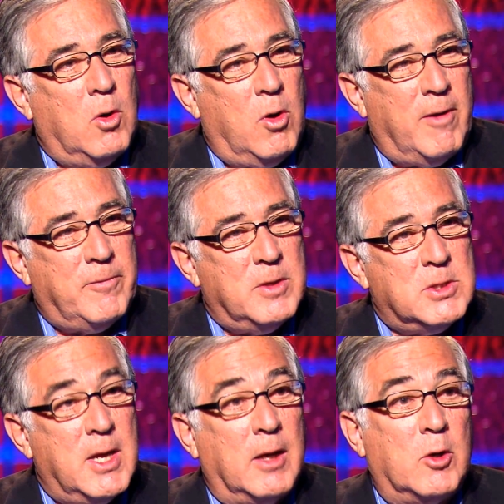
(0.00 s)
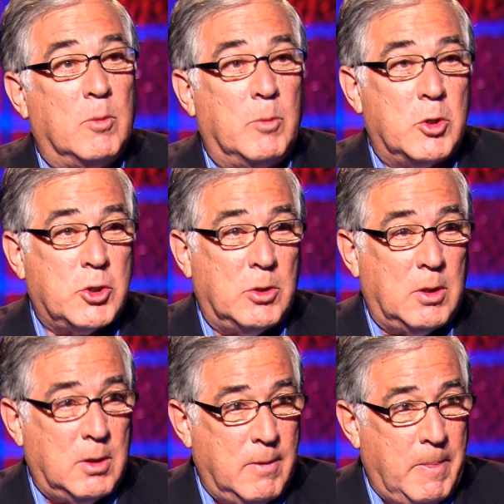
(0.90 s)
office, and
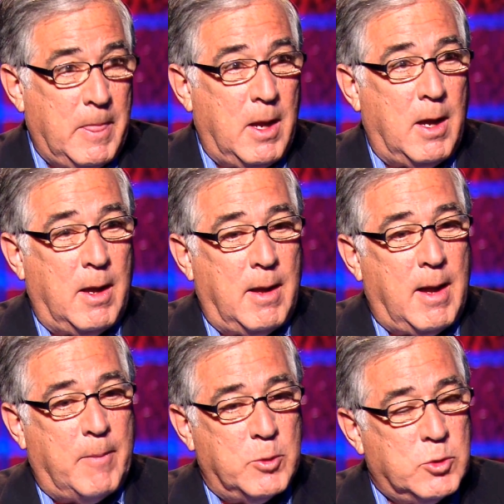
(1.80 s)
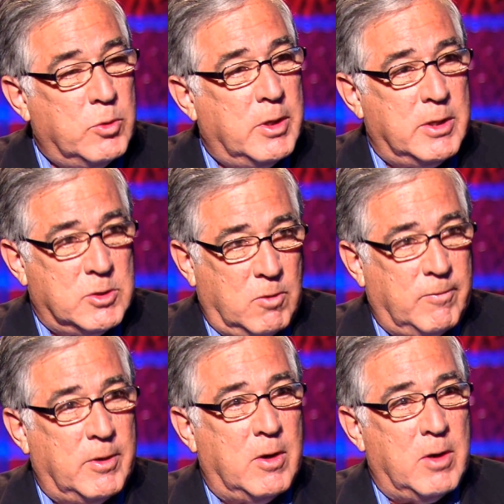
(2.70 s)
commercial opportunities
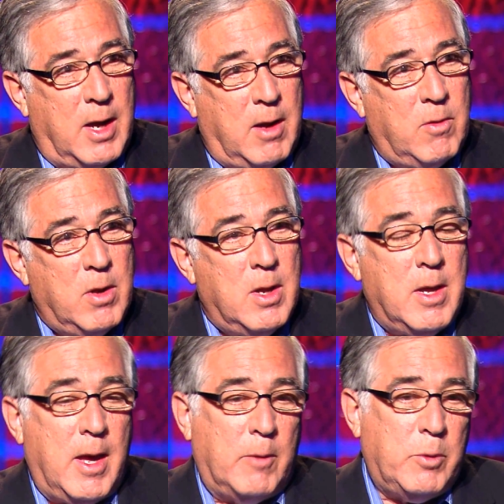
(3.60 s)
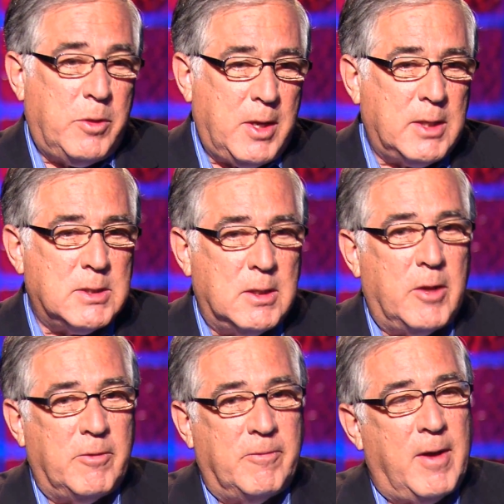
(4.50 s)
over there now, and we think it's
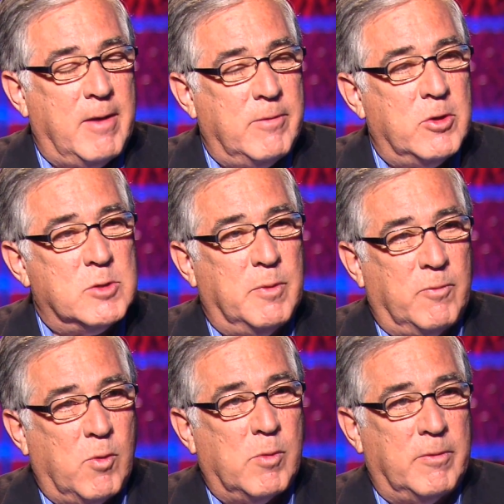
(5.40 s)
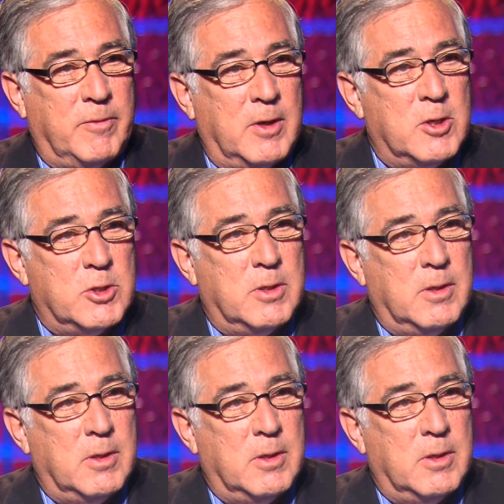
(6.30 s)
another 5 years before we're finished.